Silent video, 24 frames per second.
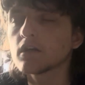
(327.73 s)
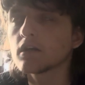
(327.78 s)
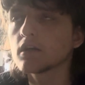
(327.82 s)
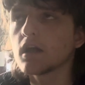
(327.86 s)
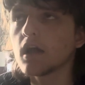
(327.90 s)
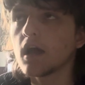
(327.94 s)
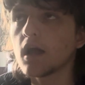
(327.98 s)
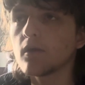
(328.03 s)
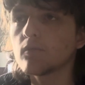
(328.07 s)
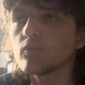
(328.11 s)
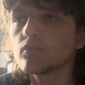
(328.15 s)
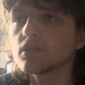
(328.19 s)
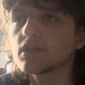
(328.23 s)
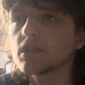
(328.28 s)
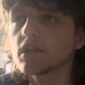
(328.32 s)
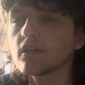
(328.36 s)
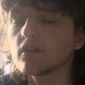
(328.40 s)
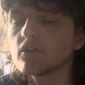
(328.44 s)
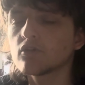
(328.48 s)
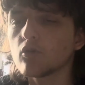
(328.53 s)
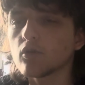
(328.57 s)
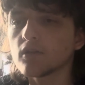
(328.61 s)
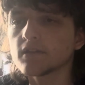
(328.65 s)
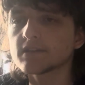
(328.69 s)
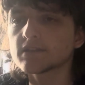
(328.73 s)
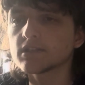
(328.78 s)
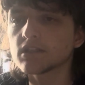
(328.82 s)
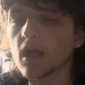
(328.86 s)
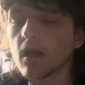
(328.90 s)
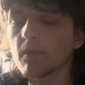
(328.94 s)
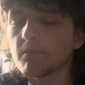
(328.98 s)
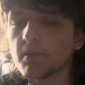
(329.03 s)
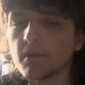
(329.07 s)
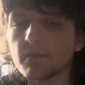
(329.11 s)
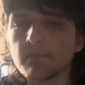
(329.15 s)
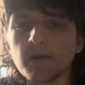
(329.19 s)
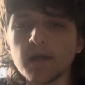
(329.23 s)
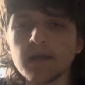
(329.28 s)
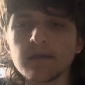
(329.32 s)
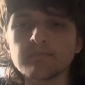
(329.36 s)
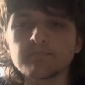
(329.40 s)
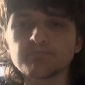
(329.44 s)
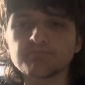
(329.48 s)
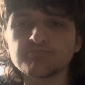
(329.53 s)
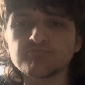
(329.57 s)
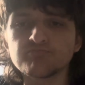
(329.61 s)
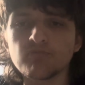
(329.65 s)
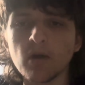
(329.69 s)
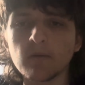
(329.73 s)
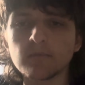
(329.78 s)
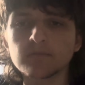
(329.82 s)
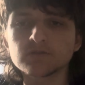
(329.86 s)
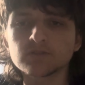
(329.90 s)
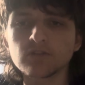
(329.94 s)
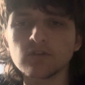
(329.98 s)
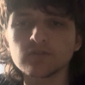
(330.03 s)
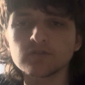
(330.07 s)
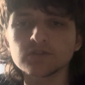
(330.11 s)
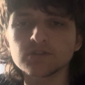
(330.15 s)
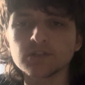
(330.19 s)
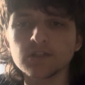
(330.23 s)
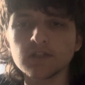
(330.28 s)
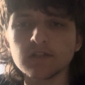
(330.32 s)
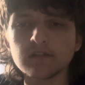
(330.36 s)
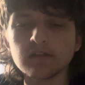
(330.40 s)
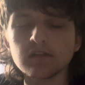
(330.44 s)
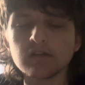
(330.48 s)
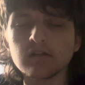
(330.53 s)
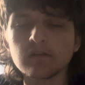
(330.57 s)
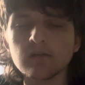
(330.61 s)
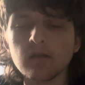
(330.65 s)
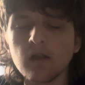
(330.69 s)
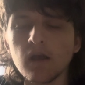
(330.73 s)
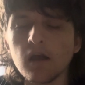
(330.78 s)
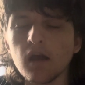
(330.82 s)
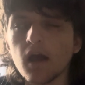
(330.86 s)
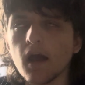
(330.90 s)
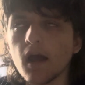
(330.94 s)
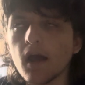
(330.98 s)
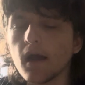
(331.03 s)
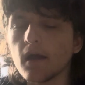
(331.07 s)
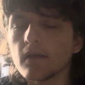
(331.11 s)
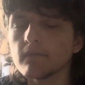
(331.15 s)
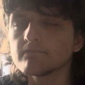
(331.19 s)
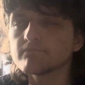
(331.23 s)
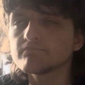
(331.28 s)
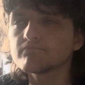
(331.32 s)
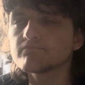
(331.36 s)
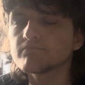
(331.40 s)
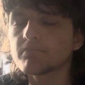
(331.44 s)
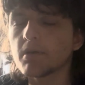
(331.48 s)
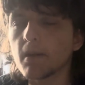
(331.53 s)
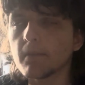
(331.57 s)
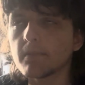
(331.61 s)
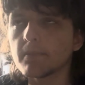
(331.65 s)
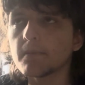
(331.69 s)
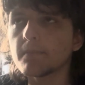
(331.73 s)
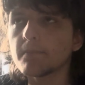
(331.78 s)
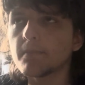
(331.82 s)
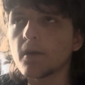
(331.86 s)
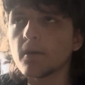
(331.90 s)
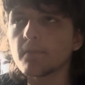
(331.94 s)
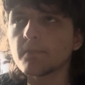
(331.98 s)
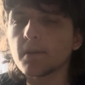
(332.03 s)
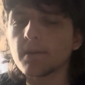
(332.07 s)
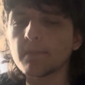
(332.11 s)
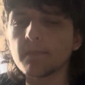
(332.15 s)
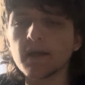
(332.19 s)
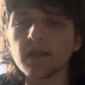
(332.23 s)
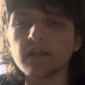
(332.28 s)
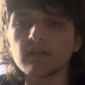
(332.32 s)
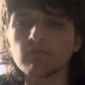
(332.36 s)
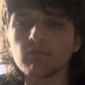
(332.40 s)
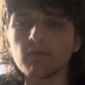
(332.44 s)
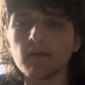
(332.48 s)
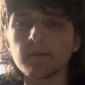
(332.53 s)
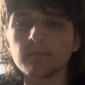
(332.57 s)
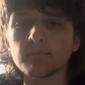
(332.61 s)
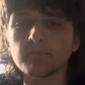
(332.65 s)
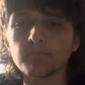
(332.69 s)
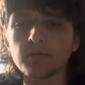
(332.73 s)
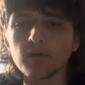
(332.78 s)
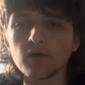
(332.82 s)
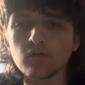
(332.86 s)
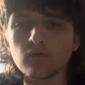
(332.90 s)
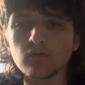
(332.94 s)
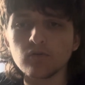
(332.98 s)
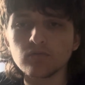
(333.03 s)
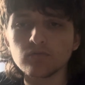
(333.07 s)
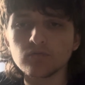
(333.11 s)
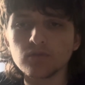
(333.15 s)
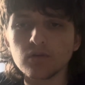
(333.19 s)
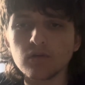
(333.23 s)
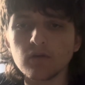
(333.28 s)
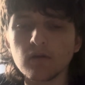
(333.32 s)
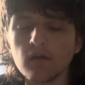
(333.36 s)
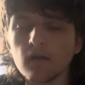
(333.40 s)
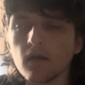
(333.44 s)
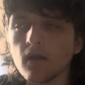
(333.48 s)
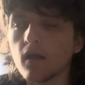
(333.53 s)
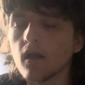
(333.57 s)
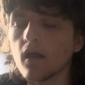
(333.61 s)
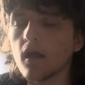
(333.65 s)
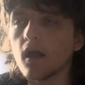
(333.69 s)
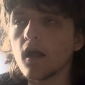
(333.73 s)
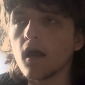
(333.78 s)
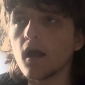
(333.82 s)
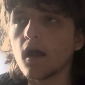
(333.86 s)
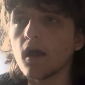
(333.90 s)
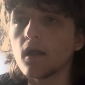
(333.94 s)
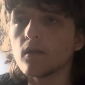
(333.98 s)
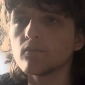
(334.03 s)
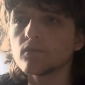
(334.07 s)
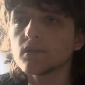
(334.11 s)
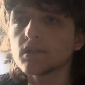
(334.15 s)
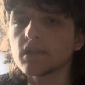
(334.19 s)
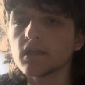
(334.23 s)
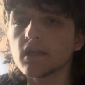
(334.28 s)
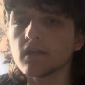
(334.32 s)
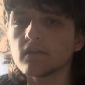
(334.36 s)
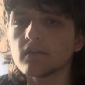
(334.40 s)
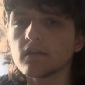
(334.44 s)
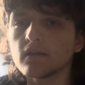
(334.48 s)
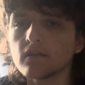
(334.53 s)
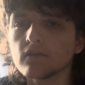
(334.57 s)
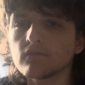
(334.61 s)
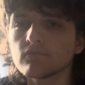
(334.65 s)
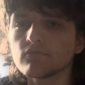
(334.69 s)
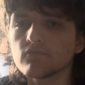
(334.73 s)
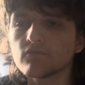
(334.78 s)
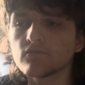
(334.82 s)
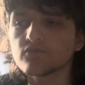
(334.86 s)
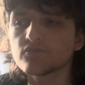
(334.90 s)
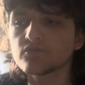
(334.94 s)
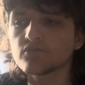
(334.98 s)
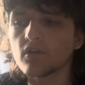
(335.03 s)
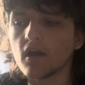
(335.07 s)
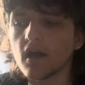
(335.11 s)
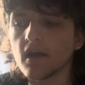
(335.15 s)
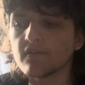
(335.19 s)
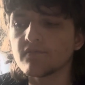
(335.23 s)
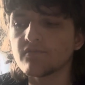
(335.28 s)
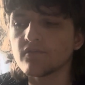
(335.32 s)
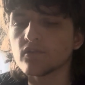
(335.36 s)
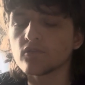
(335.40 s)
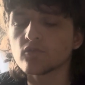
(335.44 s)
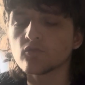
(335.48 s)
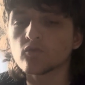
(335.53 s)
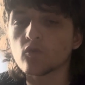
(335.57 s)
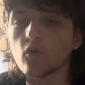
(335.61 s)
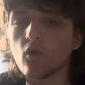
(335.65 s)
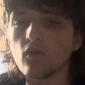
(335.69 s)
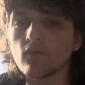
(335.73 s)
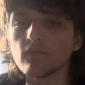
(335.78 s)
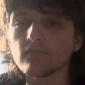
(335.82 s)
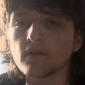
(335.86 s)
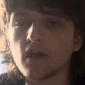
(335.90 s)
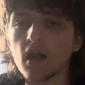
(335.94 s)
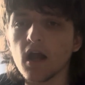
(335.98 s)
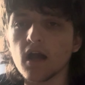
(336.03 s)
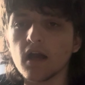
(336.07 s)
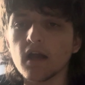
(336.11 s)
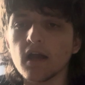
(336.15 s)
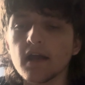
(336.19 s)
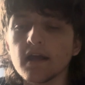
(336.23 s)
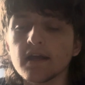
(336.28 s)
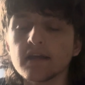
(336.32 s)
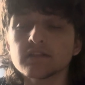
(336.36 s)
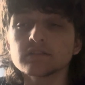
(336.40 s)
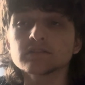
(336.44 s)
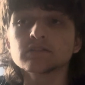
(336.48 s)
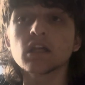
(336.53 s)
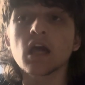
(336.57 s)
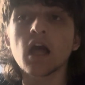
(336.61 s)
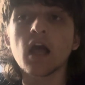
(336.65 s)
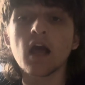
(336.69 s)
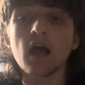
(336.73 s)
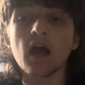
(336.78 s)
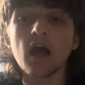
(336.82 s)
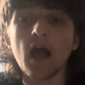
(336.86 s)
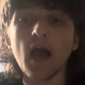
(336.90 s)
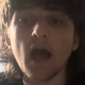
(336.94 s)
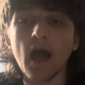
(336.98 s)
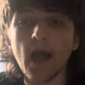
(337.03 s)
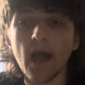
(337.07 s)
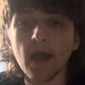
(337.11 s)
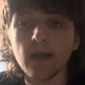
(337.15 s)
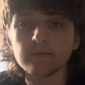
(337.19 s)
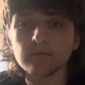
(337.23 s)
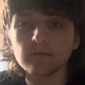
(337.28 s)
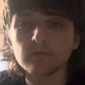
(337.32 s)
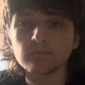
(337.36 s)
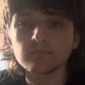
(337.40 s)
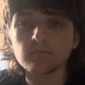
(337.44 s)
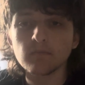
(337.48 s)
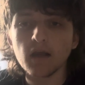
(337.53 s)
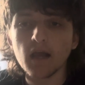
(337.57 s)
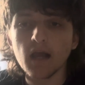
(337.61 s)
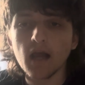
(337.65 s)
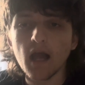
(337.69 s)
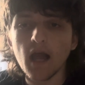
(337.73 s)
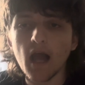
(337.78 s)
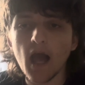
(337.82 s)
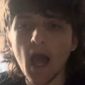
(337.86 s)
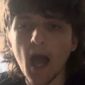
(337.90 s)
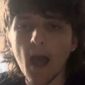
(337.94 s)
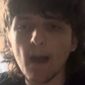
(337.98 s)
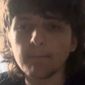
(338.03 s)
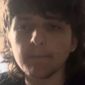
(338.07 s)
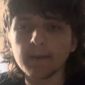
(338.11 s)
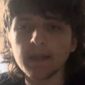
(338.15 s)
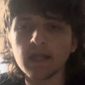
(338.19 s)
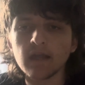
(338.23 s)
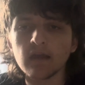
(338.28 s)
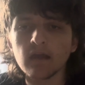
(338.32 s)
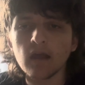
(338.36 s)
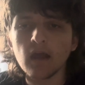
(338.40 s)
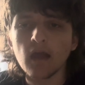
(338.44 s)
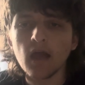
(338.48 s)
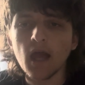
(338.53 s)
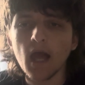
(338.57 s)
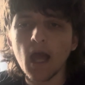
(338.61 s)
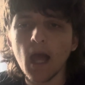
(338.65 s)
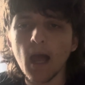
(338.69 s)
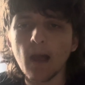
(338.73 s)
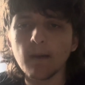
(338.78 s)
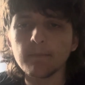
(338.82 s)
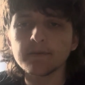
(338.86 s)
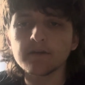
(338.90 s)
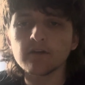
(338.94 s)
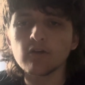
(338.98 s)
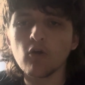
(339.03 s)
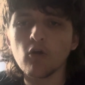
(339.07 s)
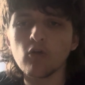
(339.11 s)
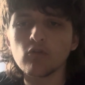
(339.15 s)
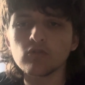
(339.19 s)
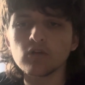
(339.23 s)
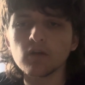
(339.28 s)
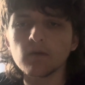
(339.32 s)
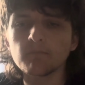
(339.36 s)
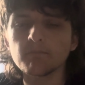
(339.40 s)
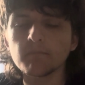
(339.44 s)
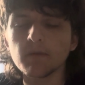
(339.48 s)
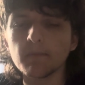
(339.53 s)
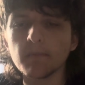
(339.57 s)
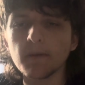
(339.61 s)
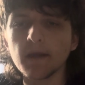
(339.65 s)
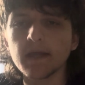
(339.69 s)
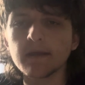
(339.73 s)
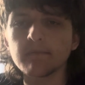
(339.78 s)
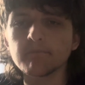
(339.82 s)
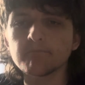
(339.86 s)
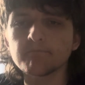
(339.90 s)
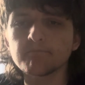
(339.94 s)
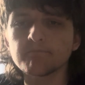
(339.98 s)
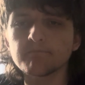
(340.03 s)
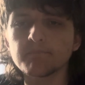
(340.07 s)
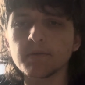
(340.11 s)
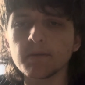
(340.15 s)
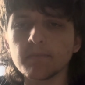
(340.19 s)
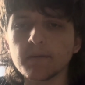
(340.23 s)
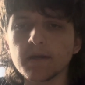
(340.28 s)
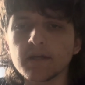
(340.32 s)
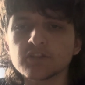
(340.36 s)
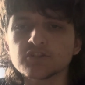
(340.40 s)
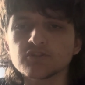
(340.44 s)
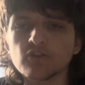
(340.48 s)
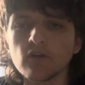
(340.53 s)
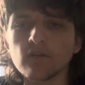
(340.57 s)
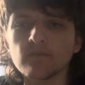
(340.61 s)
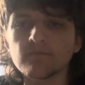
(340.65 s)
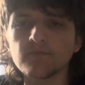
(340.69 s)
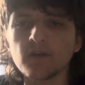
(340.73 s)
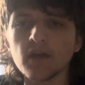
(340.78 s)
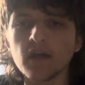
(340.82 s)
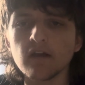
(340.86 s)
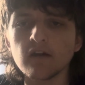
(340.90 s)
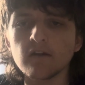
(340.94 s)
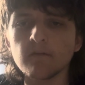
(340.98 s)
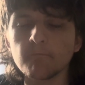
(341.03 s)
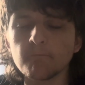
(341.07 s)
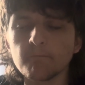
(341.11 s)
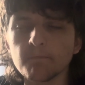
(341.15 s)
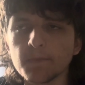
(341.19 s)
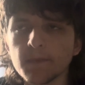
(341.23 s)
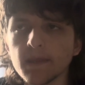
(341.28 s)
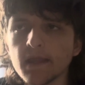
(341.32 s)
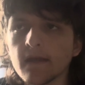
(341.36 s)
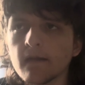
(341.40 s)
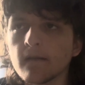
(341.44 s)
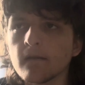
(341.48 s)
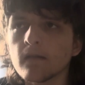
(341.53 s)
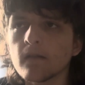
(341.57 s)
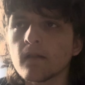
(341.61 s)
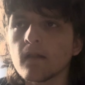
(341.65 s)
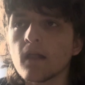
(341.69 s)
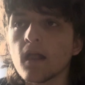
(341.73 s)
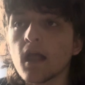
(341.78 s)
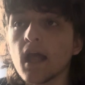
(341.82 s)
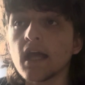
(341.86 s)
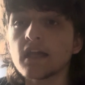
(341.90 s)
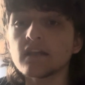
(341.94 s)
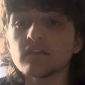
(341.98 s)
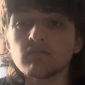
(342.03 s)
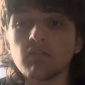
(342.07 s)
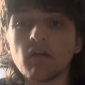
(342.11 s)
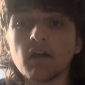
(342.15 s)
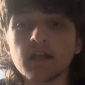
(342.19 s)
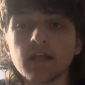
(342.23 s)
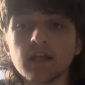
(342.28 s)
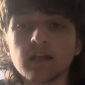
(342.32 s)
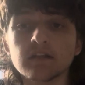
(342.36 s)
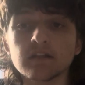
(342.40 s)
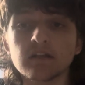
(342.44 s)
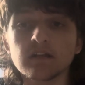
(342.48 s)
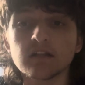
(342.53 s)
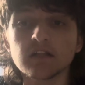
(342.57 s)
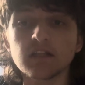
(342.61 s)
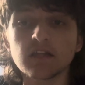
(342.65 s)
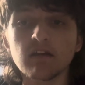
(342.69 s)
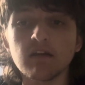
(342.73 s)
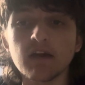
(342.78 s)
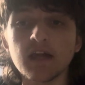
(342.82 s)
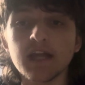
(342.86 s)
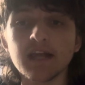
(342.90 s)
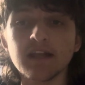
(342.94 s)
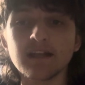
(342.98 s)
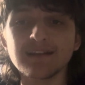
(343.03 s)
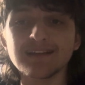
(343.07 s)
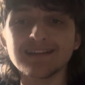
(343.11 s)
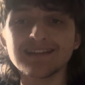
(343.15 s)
And we see Tony Stark by Robert Downey Jr. and Pepper Pop by Glenn Powell. And we see the driving golf car is Happy Home by John Fair. Yeah, he's quite gonna do it